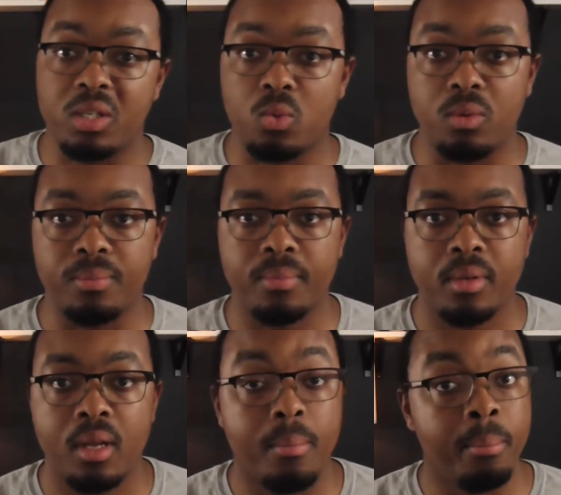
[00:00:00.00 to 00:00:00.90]
one swoop.
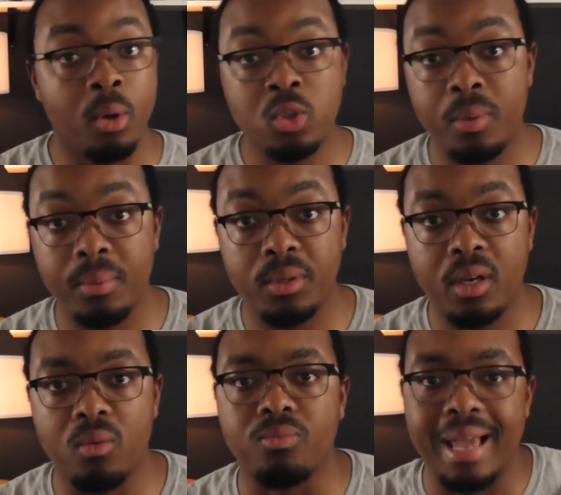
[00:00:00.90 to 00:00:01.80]
Most people
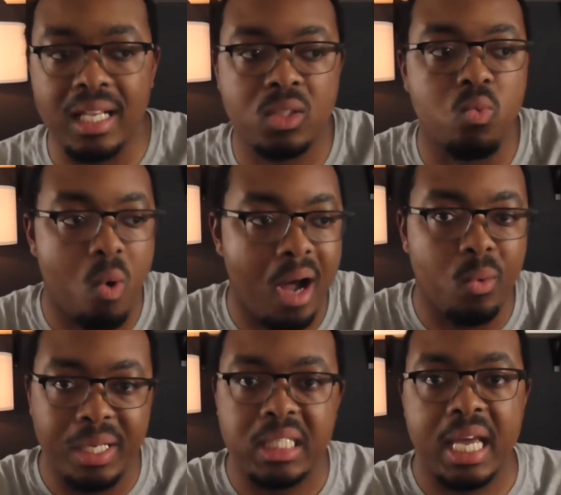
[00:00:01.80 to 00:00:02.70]
don't. That's why
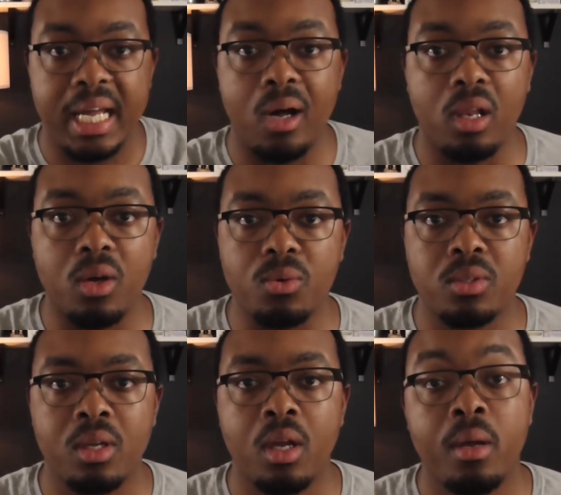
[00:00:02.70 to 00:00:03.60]
we take out loans.